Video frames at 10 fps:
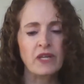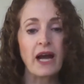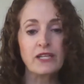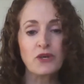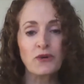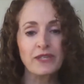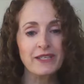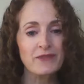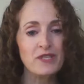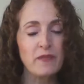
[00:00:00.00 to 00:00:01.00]
I
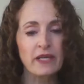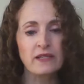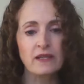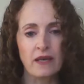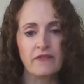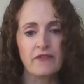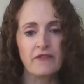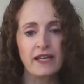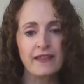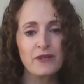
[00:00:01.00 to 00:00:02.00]
totally respect and love the
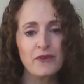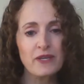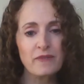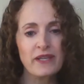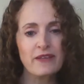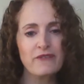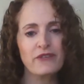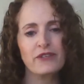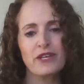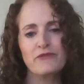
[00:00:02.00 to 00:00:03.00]
fact that you want to be there
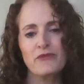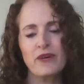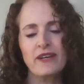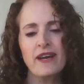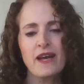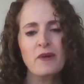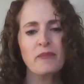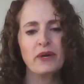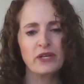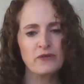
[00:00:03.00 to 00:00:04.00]
for your loved one,
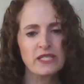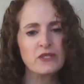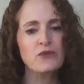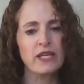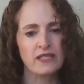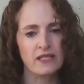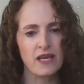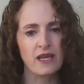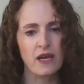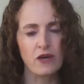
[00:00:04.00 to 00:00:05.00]
but you do need to
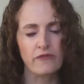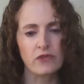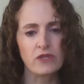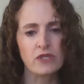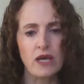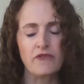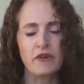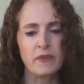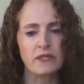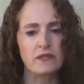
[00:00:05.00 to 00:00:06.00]
take care of yourself. I
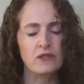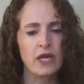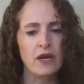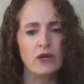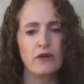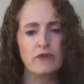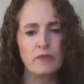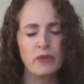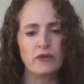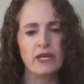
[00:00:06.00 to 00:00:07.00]
mean, caregiver
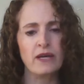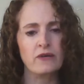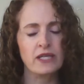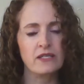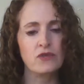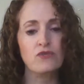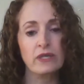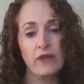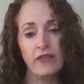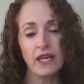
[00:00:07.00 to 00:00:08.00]
burnout is a
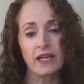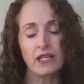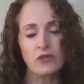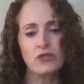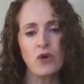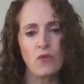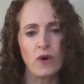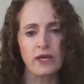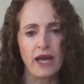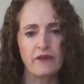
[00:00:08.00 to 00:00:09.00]
real thing, and you don't
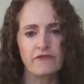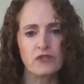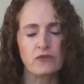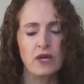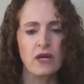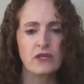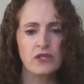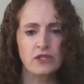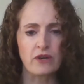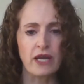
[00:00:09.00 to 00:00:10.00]
want to have to
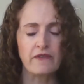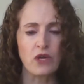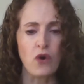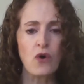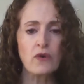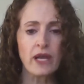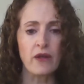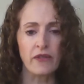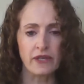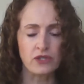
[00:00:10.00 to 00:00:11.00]
start having your own
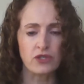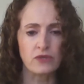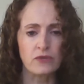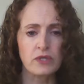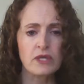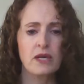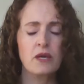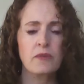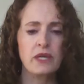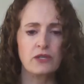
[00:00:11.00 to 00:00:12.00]
health issues
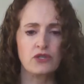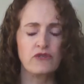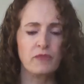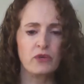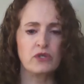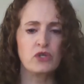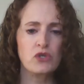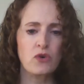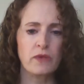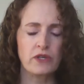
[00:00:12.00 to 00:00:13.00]
because you've put
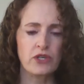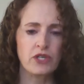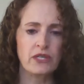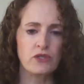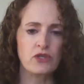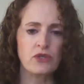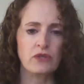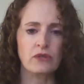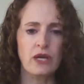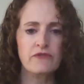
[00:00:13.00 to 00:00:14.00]
so much into
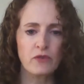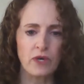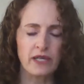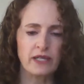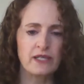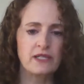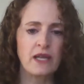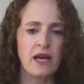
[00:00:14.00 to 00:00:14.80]
your loved one, and it's